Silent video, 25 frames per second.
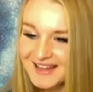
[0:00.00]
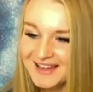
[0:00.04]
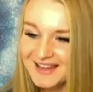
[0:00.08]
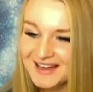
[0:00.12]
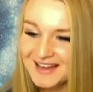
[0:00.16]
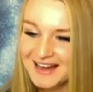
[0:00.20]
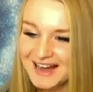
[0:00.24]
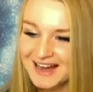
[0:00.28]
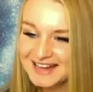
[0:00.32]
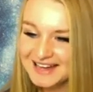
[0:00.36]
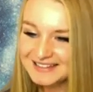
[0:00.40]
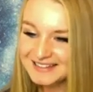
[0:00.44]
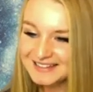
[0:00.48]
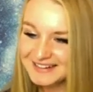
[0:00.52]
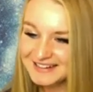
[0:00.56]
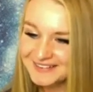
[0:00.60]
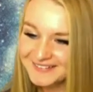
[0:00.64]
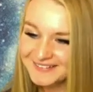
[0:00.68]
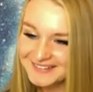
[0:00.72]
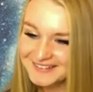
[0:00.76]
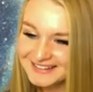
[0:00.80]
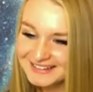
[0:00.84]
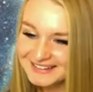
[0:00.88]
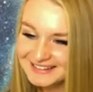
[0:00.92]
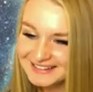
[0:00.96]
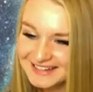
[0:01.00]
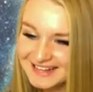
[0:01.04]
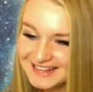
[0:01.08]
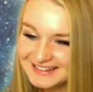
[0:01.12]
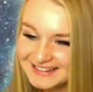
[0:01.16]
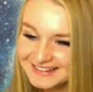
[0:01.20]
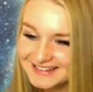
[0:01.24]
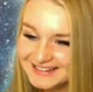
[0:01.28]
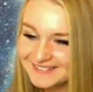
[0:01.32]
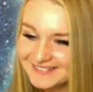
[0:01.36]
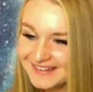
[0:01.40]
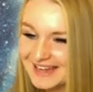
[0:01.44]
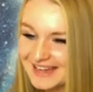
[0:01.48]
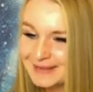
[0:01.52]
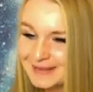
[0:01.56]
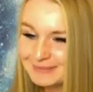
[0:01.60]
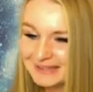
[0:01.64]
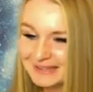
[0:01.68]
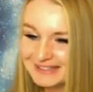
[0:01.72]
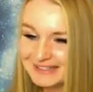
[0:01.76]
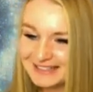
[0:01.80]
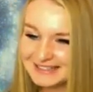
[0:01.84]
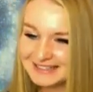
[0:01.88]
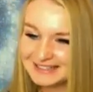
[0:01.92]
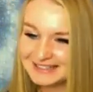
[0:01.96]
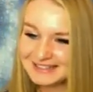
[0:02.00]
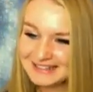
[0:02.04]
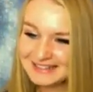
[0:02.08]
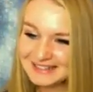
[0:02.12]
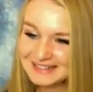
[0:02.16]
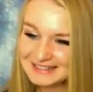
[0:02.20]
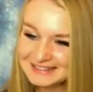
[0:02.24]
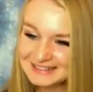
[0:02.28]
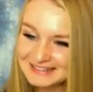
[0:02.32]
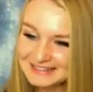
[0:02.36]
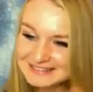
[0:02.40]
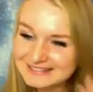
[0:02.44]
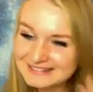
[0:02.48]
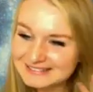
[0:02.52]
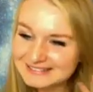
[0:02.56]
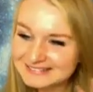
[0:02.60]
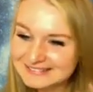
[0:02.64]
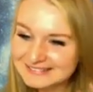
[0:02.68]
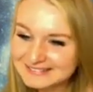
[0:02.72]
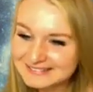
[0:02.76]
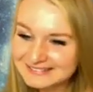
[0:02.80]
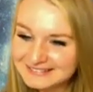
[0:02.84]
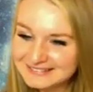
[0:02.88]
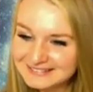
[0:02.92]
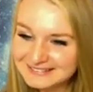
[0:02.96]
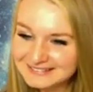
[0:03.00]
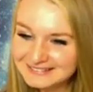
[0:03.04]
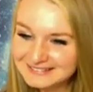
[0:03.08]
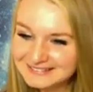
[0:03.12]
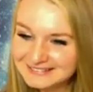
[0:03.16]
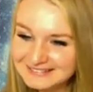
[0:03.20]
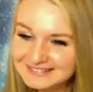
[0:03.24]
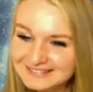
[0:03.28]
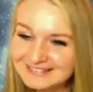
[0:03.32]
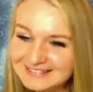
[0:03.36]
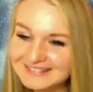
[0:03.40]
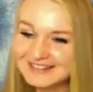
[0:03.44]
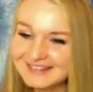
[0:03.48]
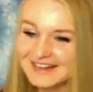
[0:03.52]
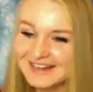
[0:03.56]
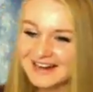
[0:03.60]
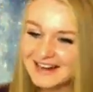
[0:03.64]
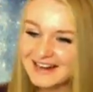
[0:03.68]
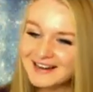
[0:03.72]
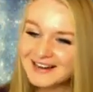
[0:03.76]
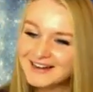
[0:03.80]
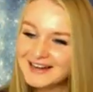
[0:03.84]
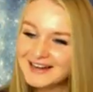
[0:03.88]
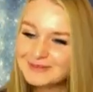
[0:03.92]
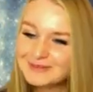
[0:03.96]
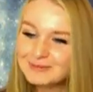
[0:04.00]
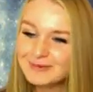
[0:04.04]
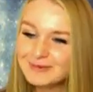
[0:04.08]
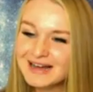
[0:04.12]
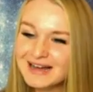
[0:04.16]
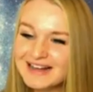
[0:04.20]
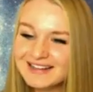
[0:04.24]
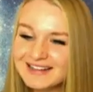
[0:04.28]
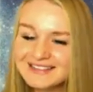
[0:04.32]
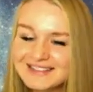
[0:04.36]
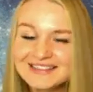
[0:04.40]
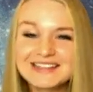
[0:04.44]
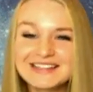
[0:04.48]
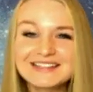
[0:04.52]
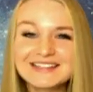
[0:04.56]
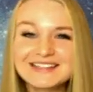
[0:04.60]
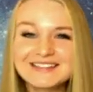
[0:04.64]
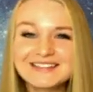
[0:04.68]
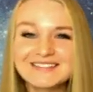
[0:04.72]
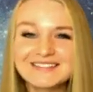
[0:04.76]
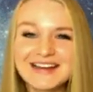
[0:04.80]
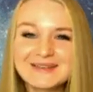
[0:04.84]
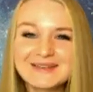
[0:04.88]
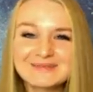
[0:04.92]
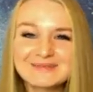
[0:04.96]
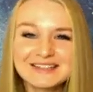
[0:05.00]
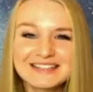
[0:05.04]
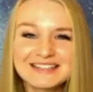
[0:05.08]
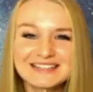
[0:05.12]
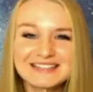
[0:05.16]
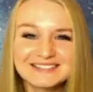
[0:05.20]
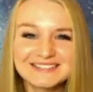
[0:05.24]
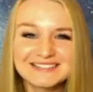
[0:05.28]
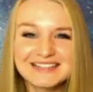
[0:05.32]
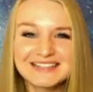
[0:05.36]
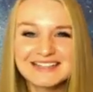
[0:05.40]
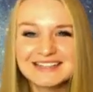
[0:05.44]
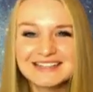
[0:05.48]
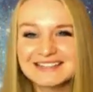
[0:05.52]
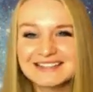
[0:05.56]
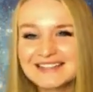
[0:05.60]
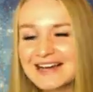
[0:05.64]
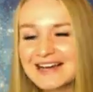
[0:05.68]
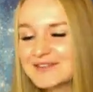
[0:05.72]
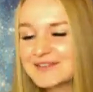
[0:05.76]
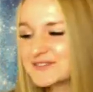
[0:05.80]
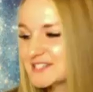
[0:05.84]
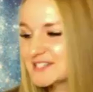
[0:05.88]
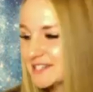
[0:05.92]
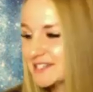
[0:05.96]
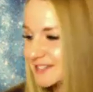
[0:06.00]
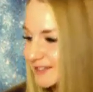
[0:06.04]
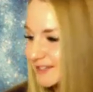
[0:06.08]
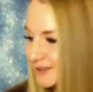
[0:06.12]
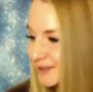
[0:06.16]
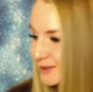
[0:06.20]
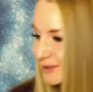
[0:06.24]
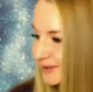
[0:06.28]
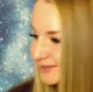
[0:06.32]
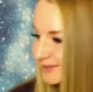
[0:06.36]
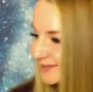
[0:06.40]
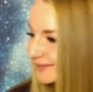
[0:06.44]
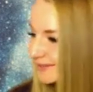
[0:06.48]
Hi, Karen. Hello, Emily. Oh, I'm well. Thank you, Emily. Sending love to you. So